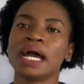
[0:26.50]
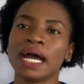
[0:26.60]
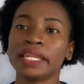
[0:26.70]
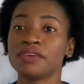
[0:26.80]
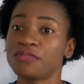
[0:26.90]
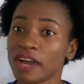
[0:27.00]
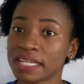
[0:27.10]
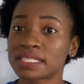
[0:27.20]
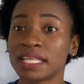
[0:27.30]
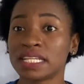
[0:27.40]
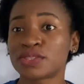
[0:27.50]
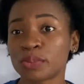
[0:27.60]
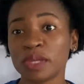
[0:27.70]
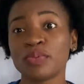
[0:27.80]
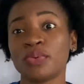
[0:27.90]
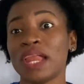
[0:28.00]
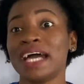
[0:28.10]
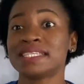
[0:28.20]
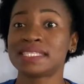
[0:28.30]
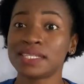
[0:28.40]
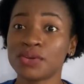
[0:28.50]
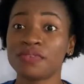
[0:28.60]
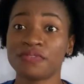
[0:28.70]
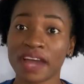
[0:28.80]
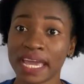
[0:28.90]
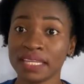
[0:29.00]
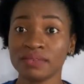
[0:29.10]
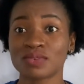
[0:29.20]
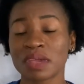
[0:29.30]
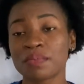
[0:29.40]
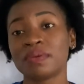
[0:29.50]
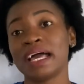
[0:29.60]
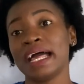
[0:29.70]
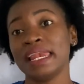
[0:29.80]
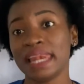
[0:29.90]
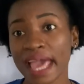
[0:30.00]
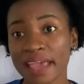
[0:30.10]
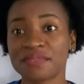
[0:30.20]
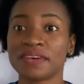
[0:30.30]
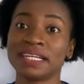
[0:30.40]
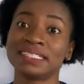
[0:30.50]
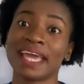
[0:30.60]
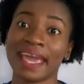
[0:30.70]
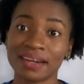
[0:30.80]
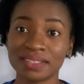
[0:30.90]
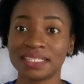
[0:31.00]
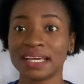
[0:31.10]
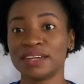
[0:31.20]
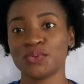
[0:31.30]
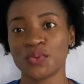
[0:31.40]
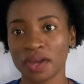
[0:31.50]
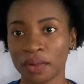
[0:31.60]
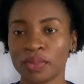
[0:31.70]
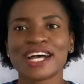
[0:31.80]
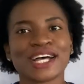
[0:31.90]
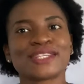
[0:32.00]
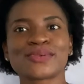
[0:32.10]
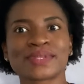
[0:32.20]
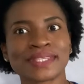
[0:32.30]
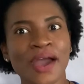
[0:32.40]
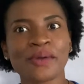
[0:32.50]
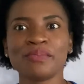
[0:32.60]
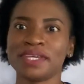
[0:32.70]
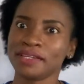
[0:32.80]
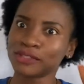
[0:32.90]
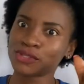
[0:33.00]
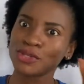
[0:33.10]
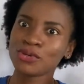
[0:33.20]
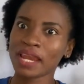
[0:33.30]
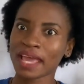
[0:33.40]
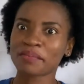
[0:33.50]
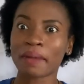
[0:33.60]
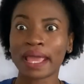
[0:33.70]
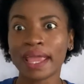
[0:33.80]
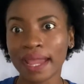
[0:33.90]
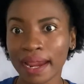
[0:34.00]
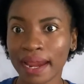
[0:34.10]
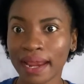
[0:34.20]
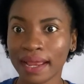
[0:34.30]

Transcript: and the fact that many people are still fine, many people are alive and healthy and well. So tell me, do you like my hair?